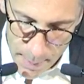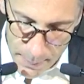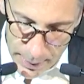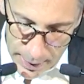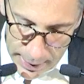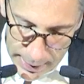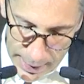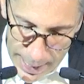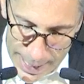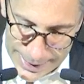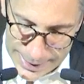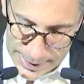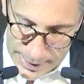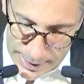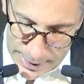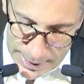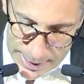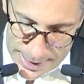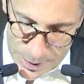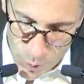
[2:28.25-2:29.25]
by
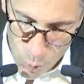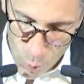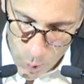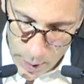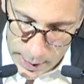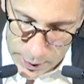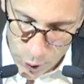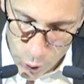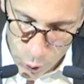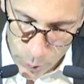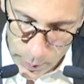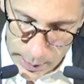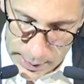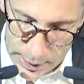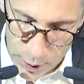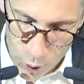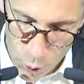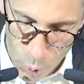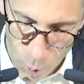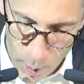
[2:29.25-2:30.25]
at least one
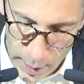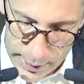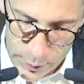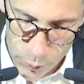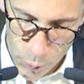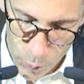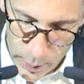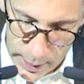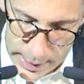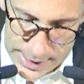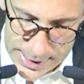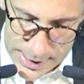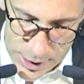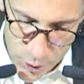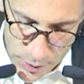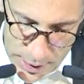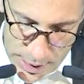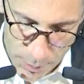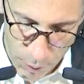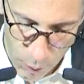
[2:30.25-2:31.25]
green quiet way
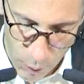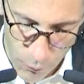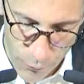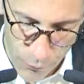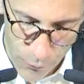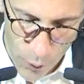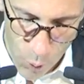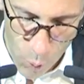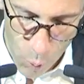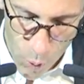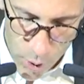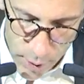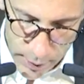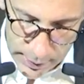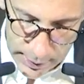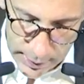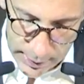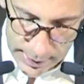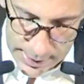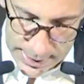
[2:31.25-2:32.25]
suitable for
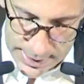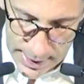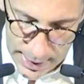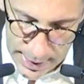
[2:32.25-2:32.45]
walking,